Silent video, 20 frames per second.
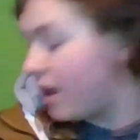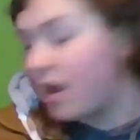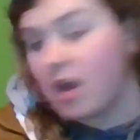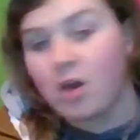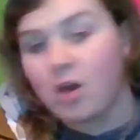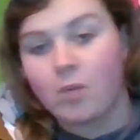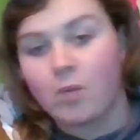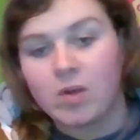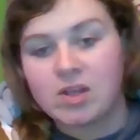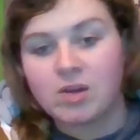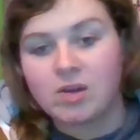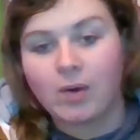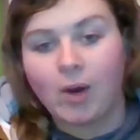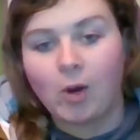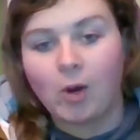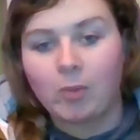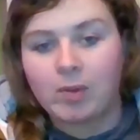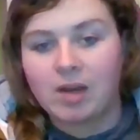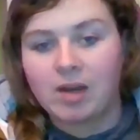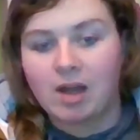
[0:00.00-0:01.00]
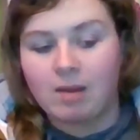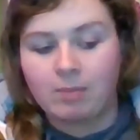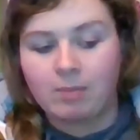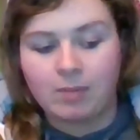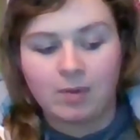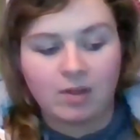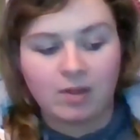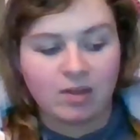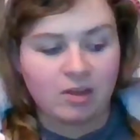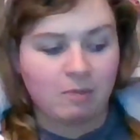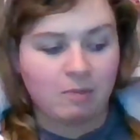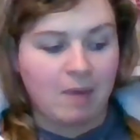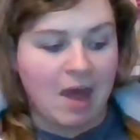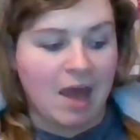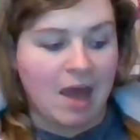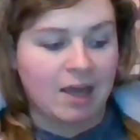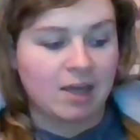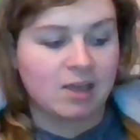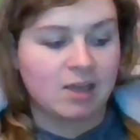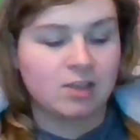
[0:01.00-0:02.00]
And when you open up the
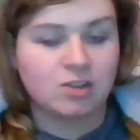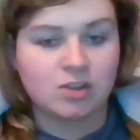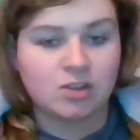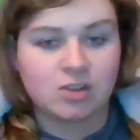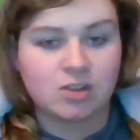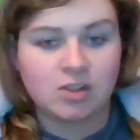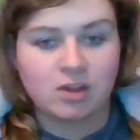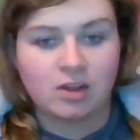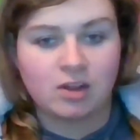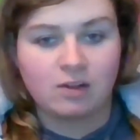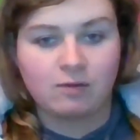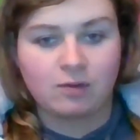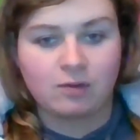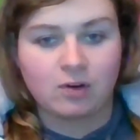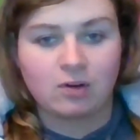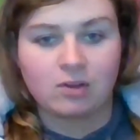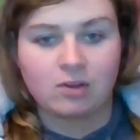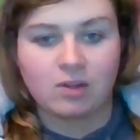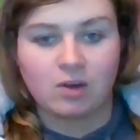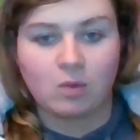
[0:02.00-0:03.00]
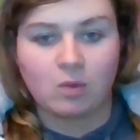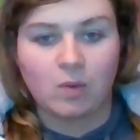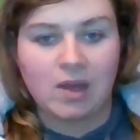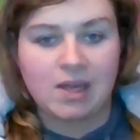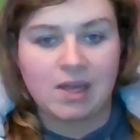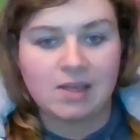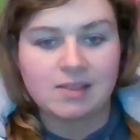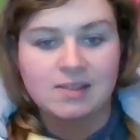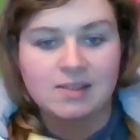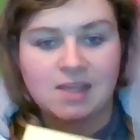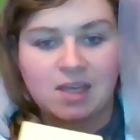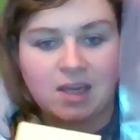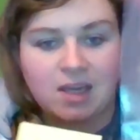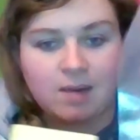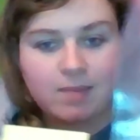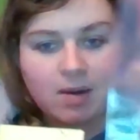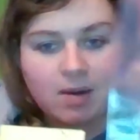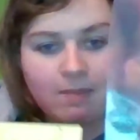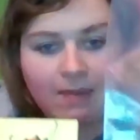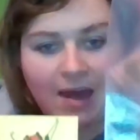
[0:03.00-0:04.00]
package for the wings, they
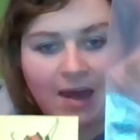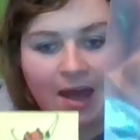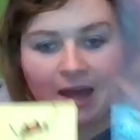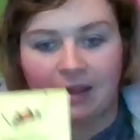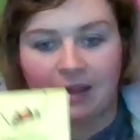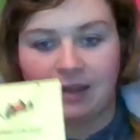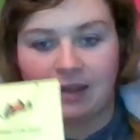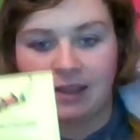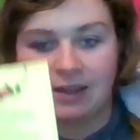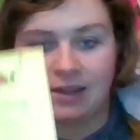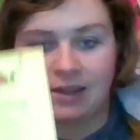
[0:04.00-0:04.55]
come in a bag like